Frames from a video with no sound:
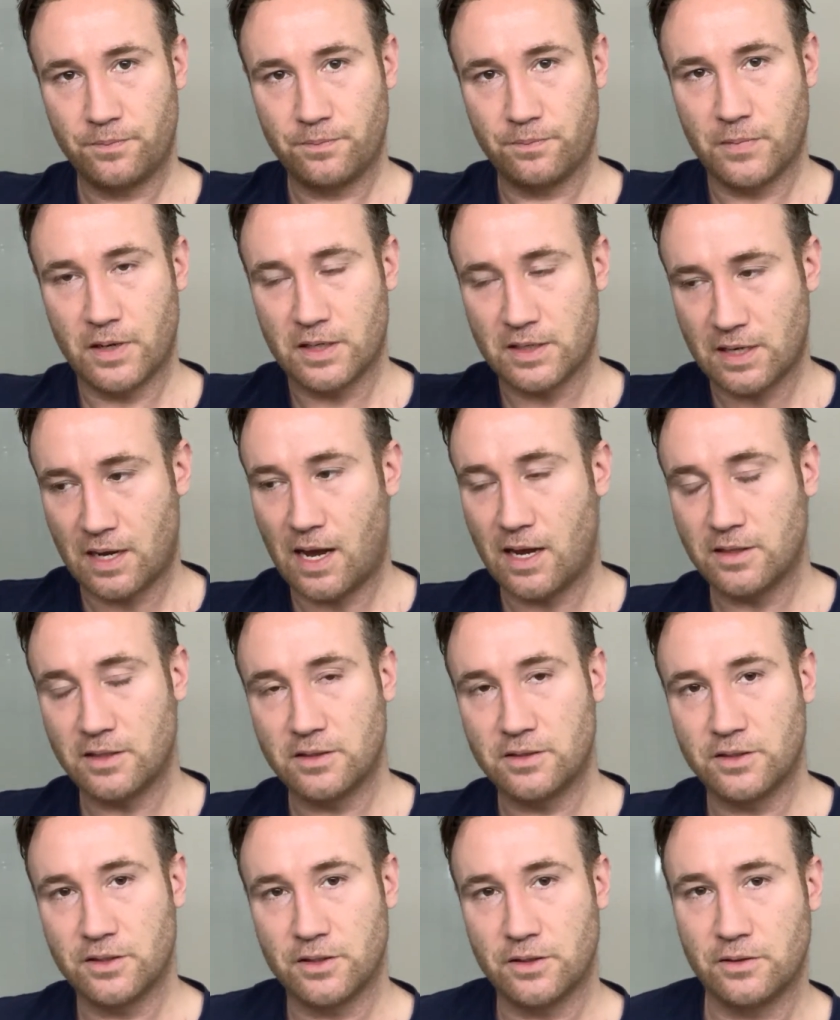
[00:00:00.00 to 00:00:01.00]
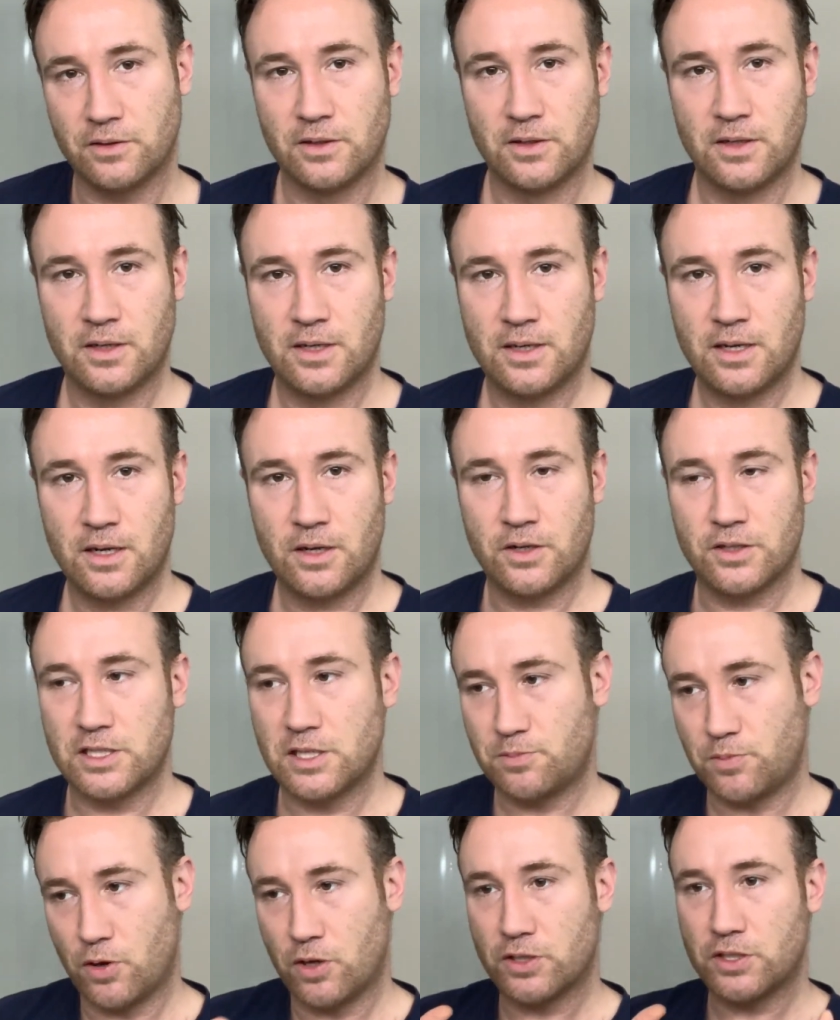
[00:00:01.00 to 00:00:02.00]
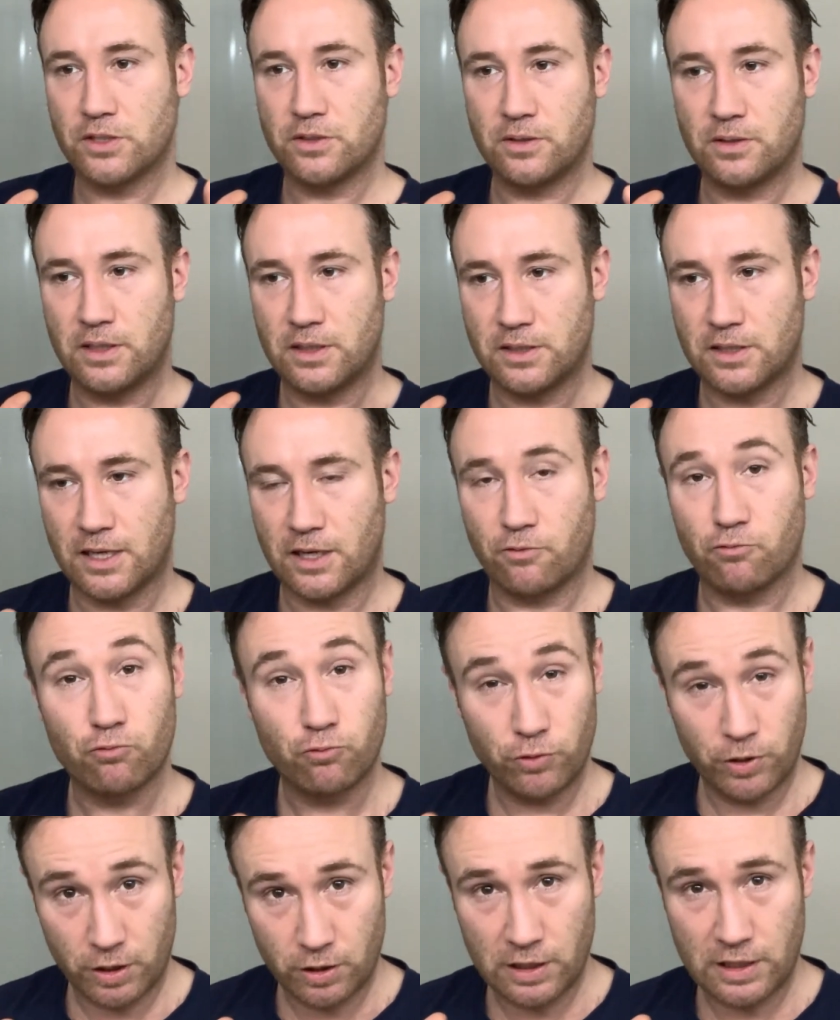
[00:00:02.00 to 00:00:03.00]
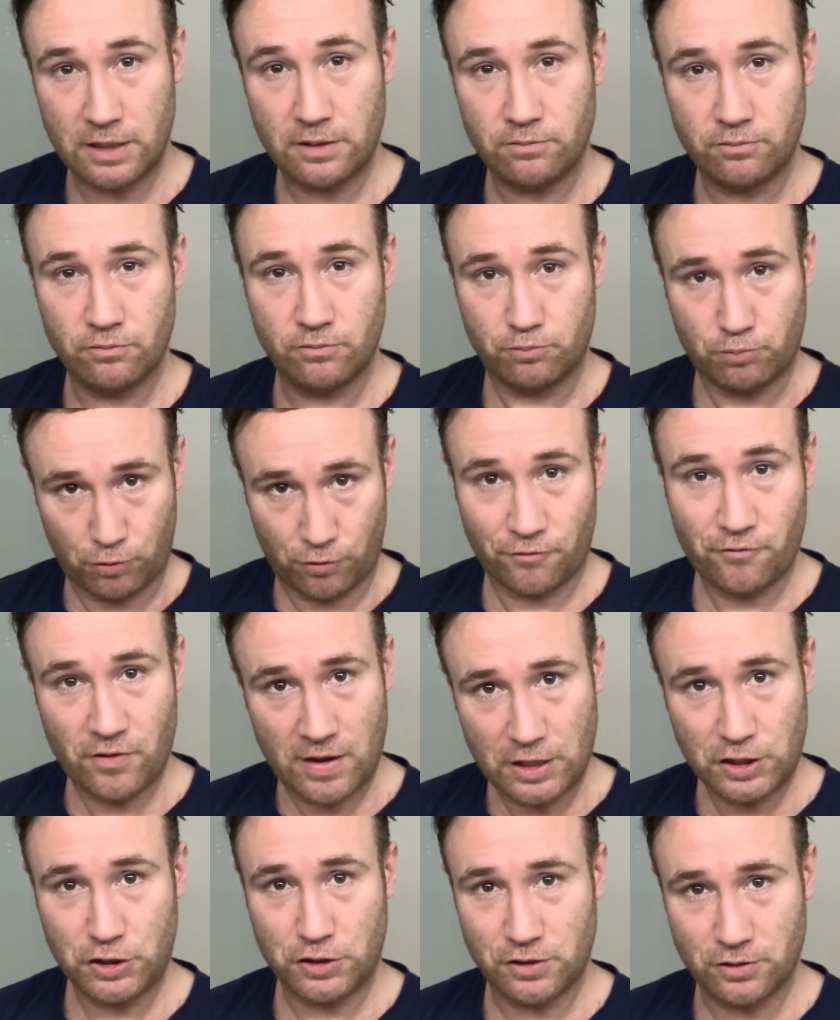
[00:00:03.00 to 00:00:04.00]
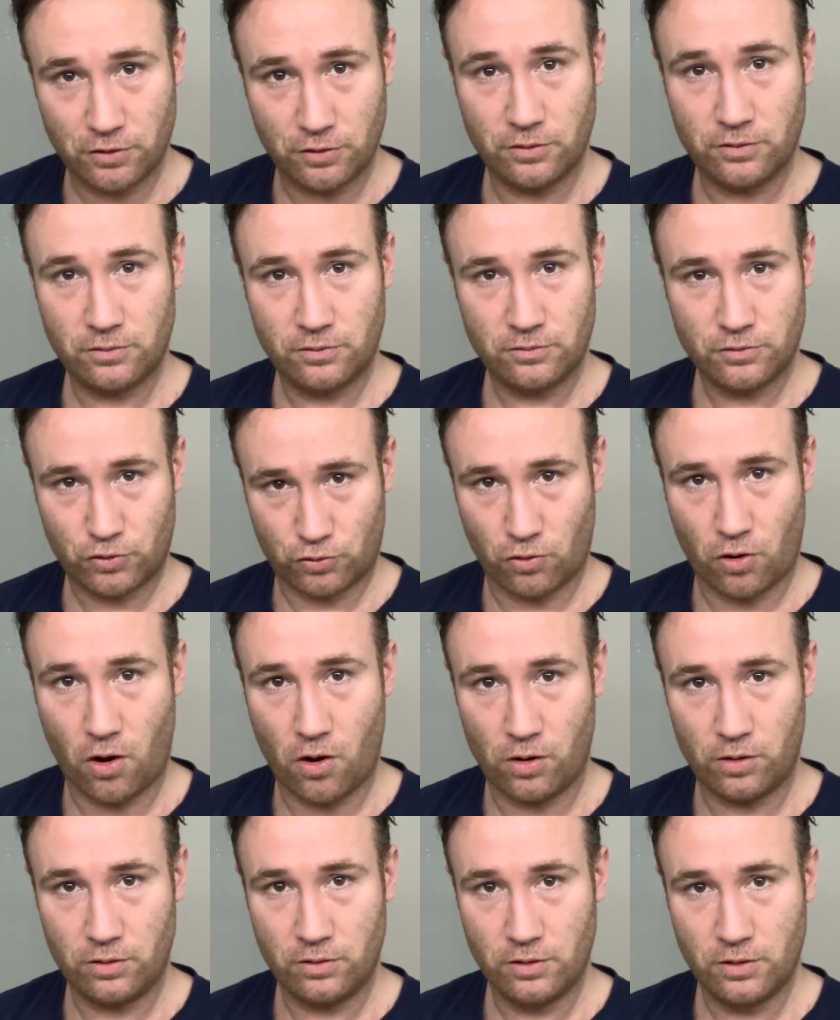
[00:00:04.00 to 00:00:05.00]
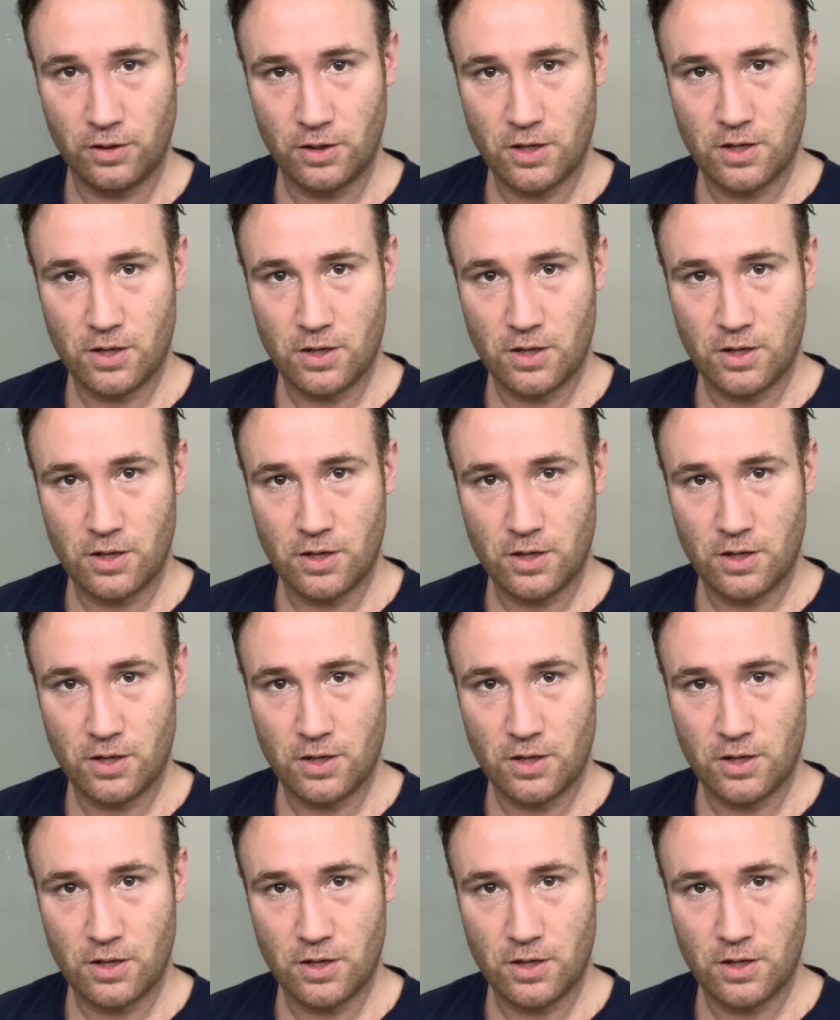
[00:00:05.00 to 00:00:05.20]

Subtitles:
But it's hard to do because this person is like a really professional troll